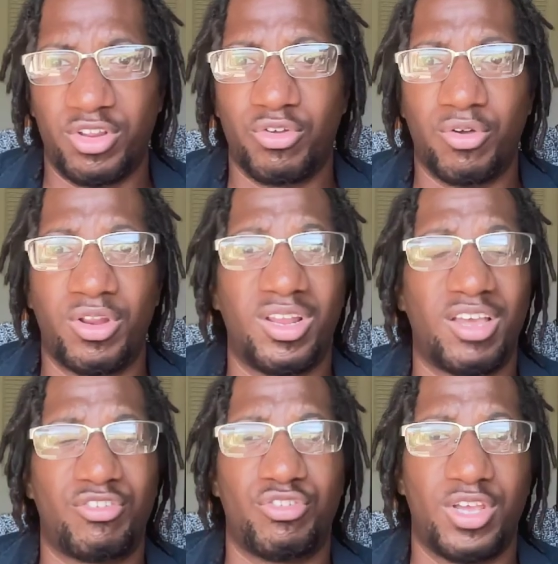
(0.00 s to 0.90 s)
during
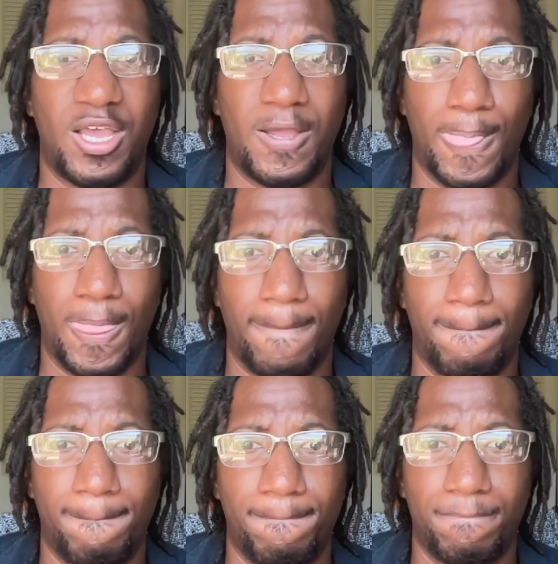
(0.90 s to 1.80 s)
election time.
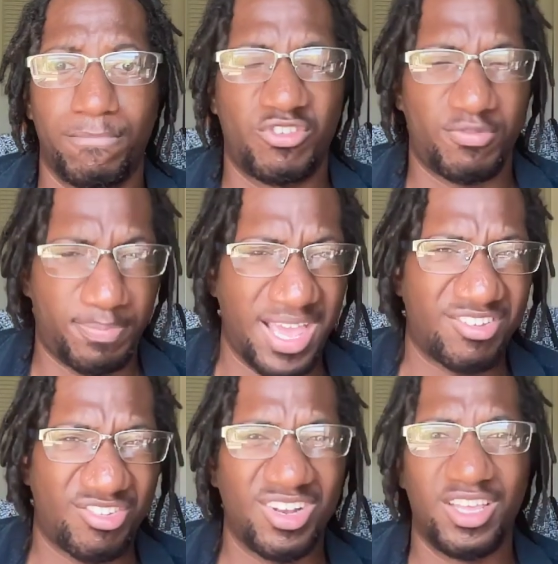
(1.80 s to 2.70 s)

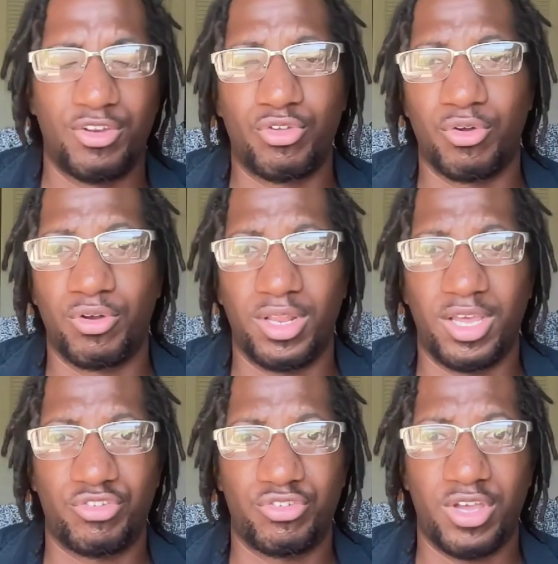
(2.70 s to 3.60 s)
Especially during
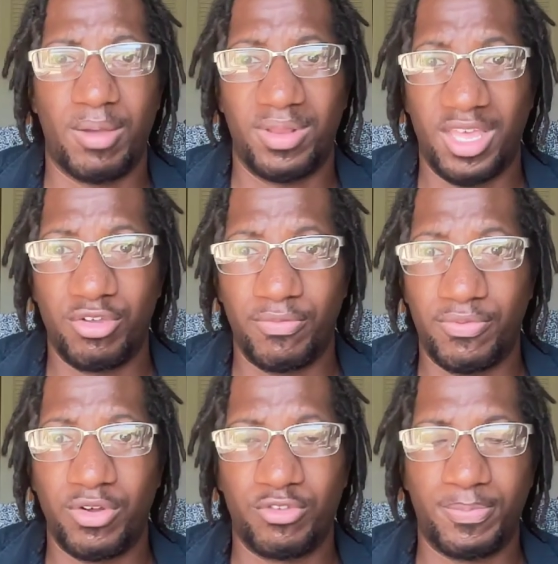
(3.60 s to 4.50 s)
election time, let your
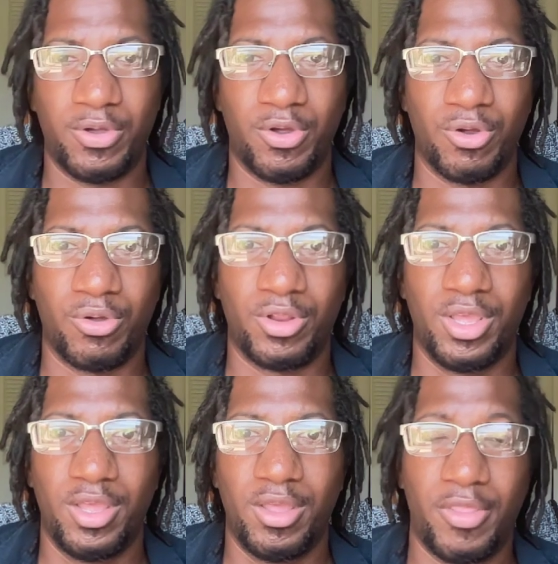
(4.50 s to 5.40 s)
voice be heard,
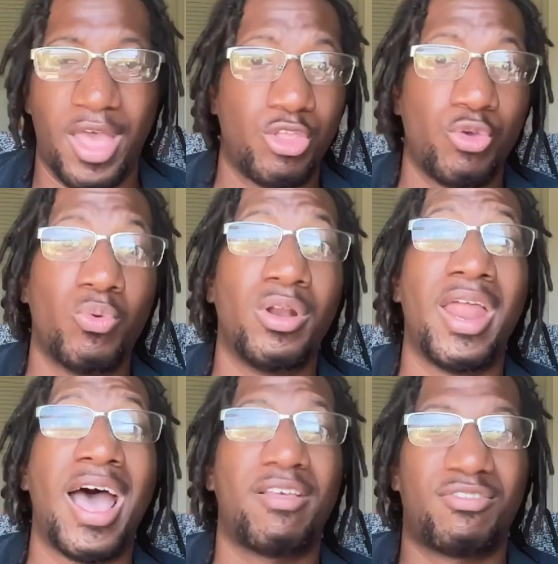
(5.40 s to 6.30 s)
that you will
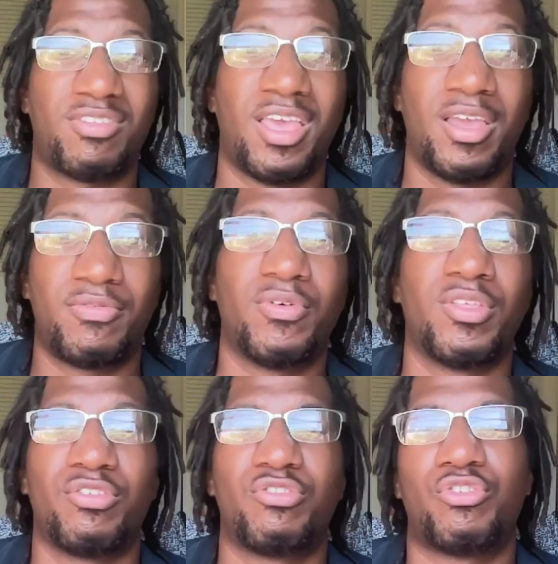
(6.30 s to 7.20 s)
not stand for
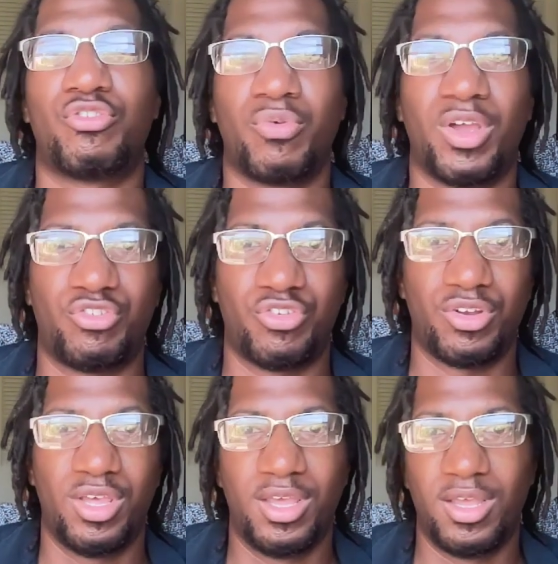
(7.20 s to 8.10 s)
this
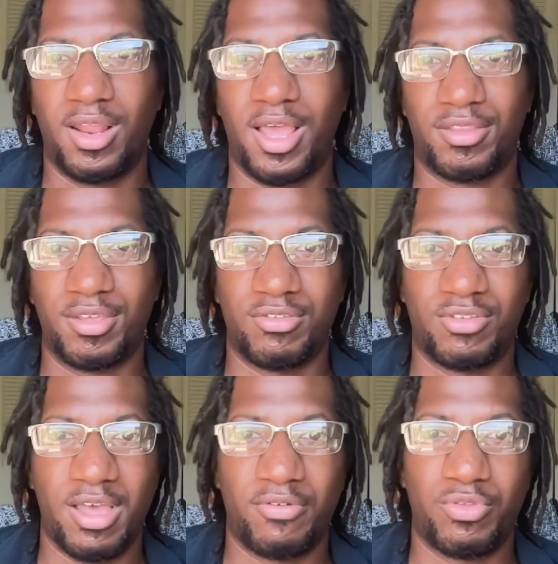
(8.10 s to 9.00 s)
situation like this.
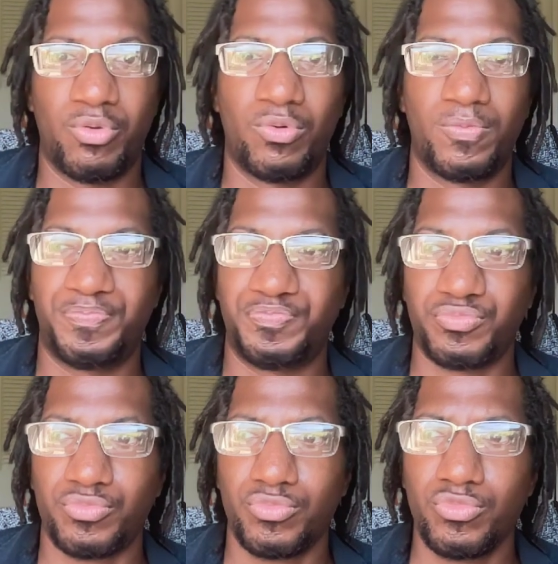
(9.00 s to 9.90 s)
Now, if you
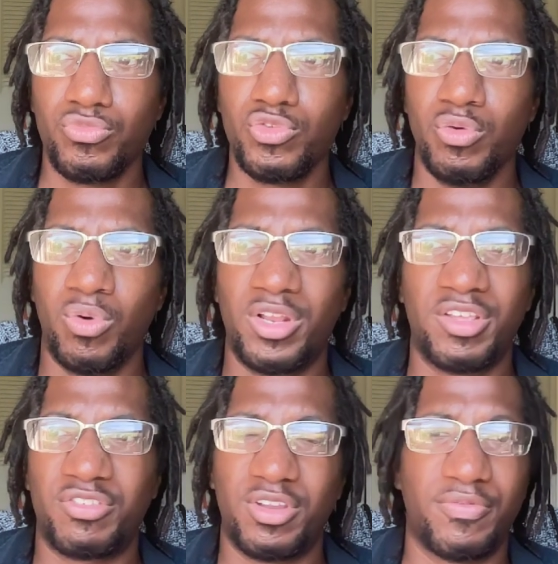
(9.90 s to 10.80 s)
one of
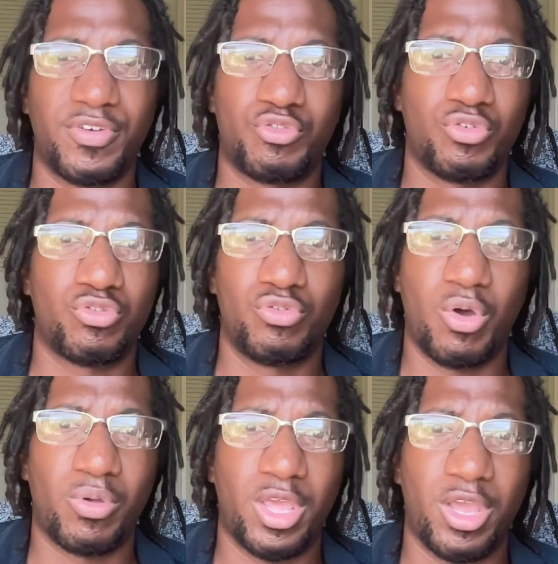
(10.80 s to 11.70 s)
these individuals who
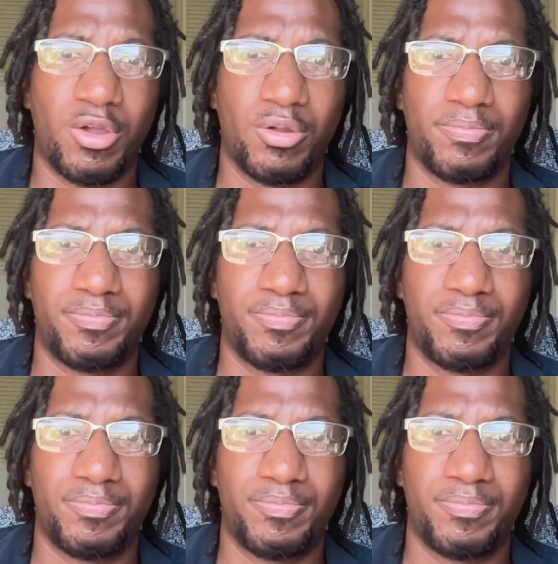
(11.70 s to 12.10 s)
don't care,